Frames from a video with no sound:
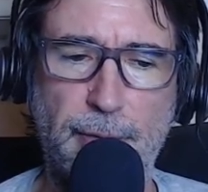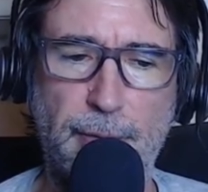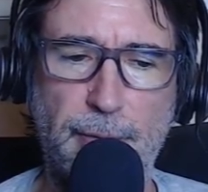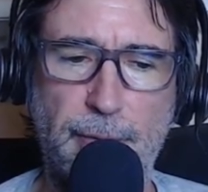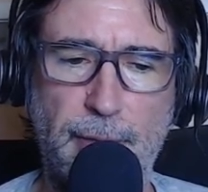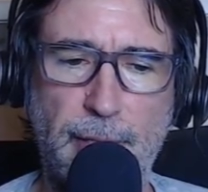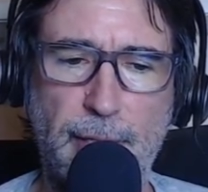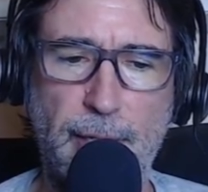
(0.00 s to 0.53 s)

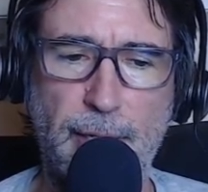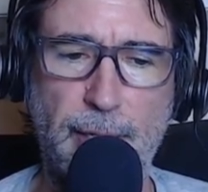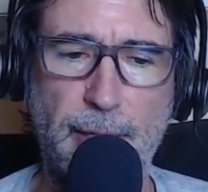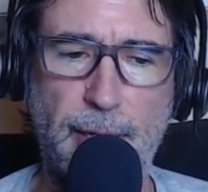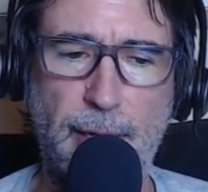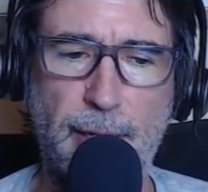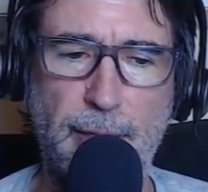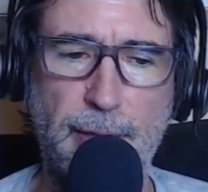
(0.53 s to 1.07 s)
thinking
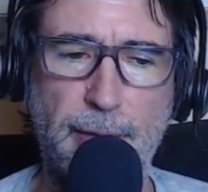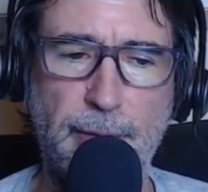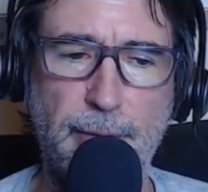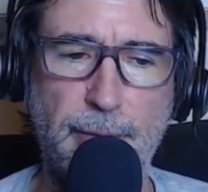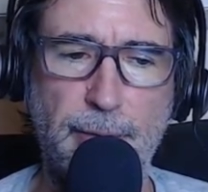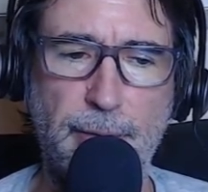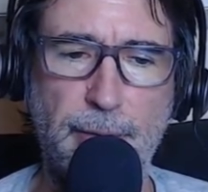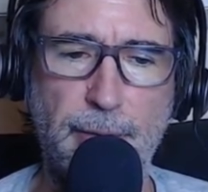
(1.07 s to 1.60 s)
that
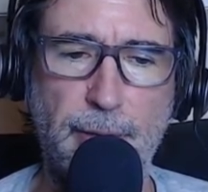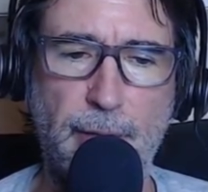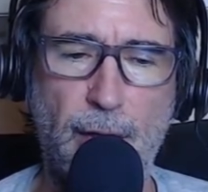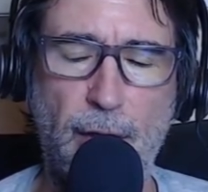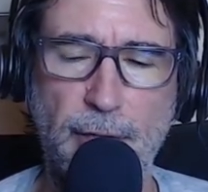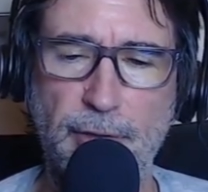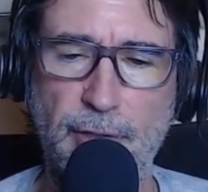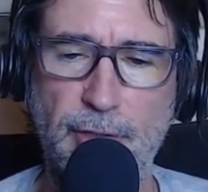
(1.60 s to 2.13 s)

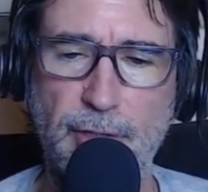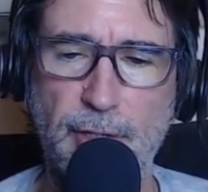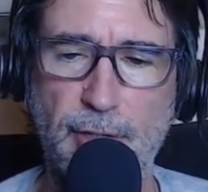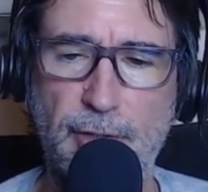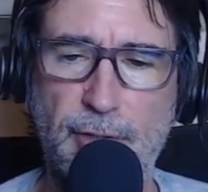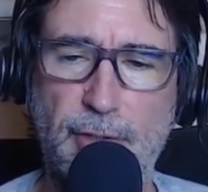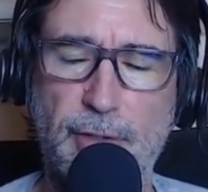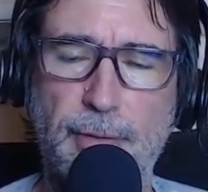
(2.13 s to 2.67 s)

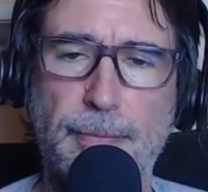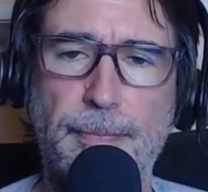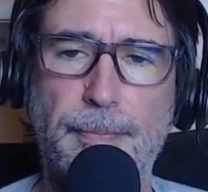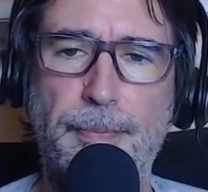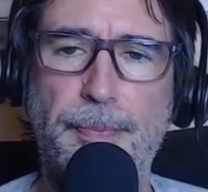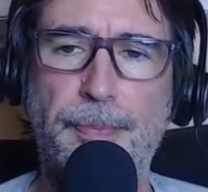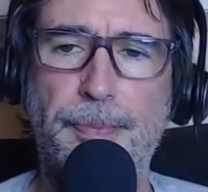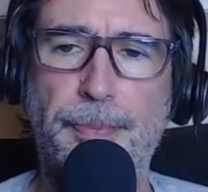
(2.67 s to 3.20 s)
consciousness
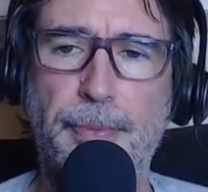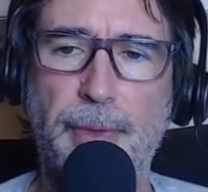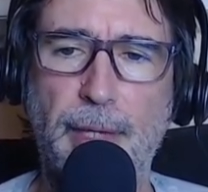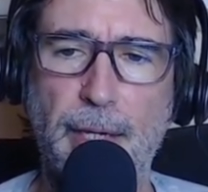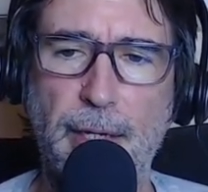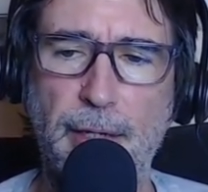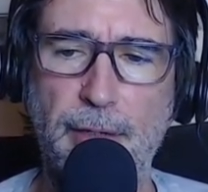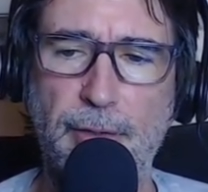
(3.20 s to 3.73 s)

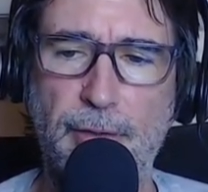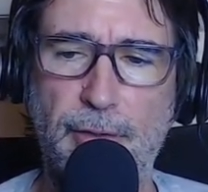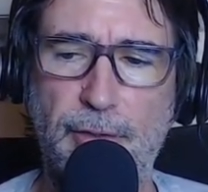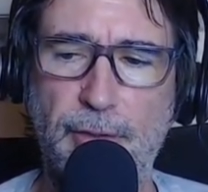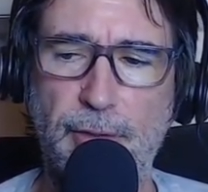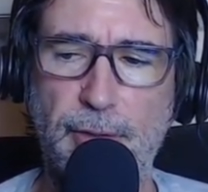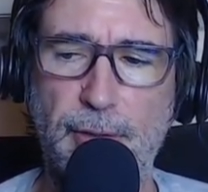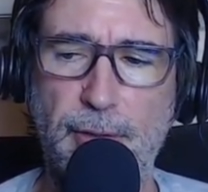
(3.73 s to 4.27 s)

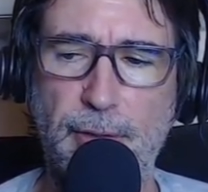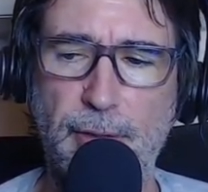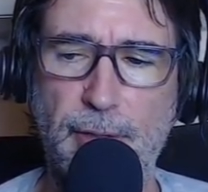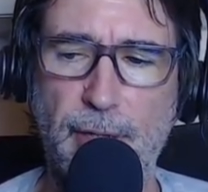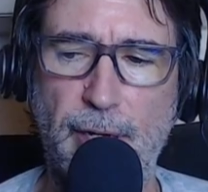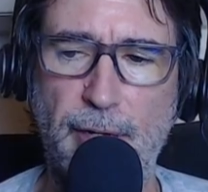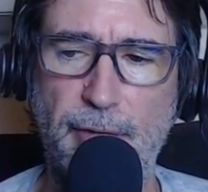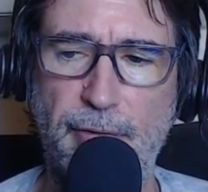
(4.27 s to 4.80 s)
is
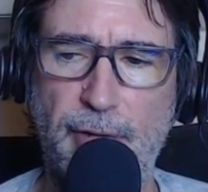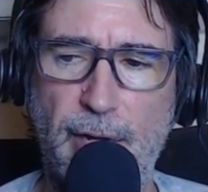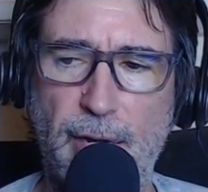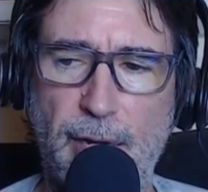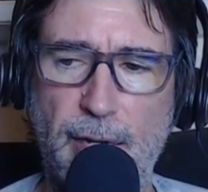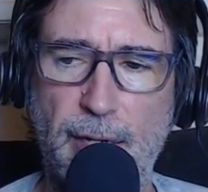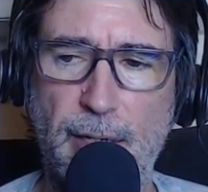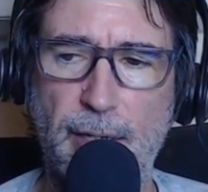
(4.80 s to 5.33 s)
kind of
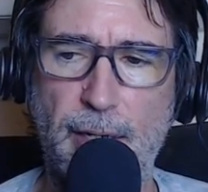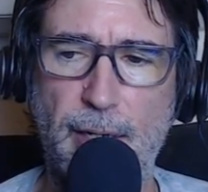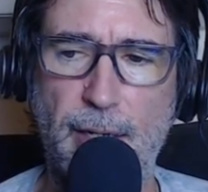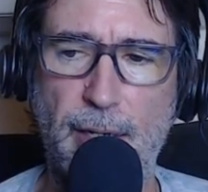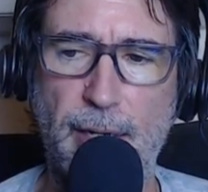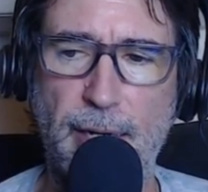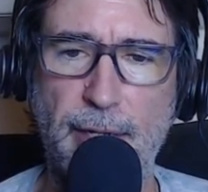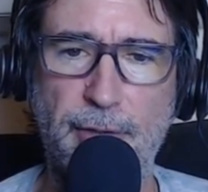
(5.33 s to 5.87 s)
a uh,
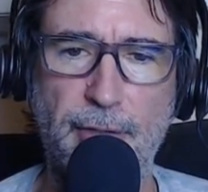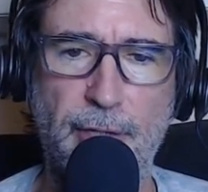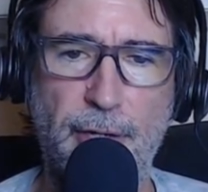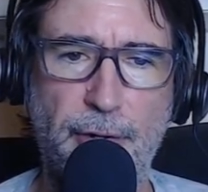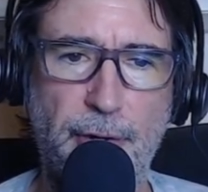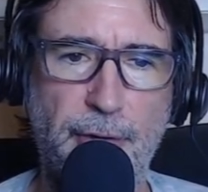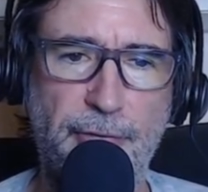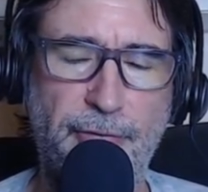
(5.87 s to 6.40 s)

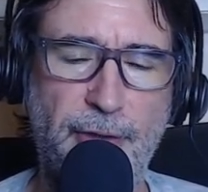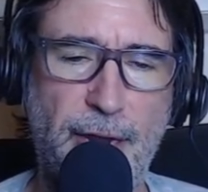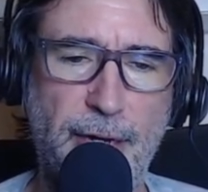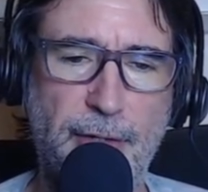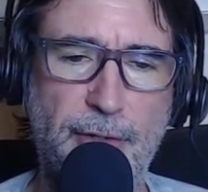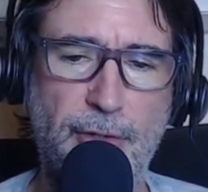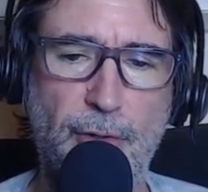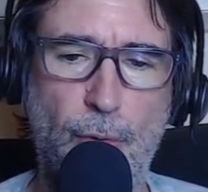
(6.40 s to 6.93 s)
ancillary
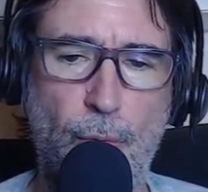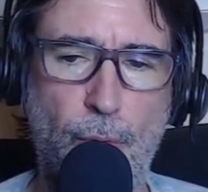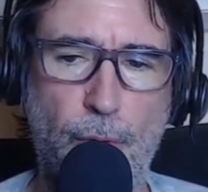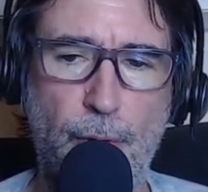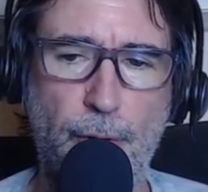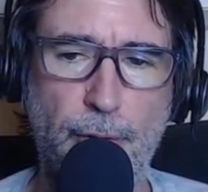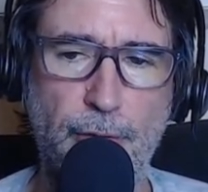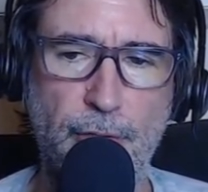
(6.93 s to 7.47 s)
effect
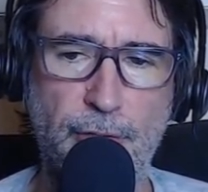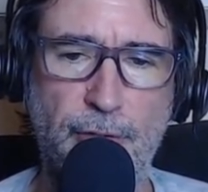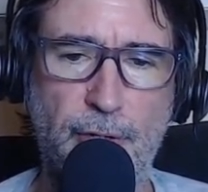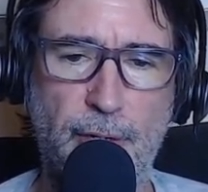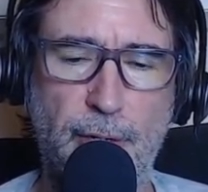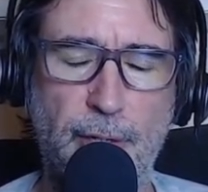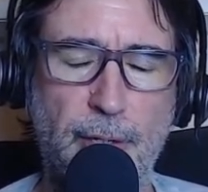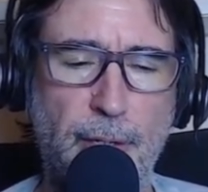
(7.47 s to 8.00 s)
or just
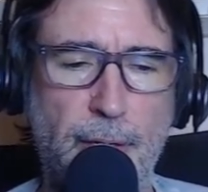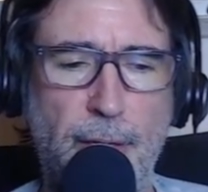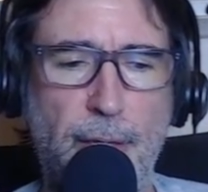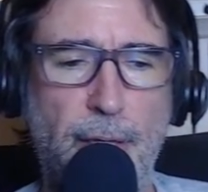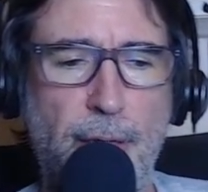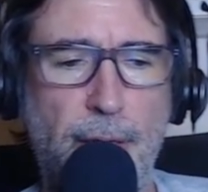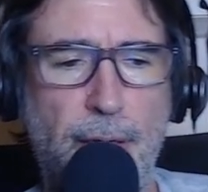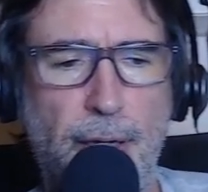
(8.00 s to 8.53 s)
a
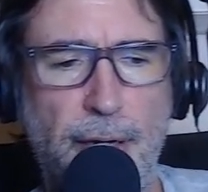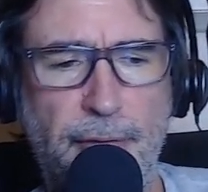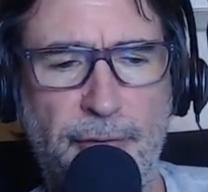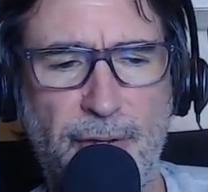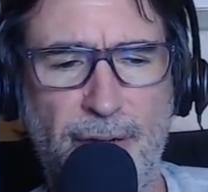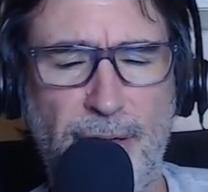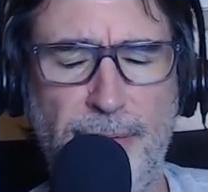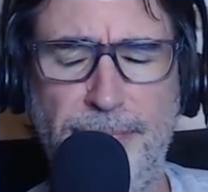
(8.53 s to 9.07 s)
kind of
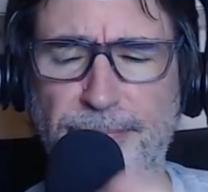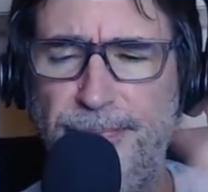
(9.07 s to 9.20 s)
a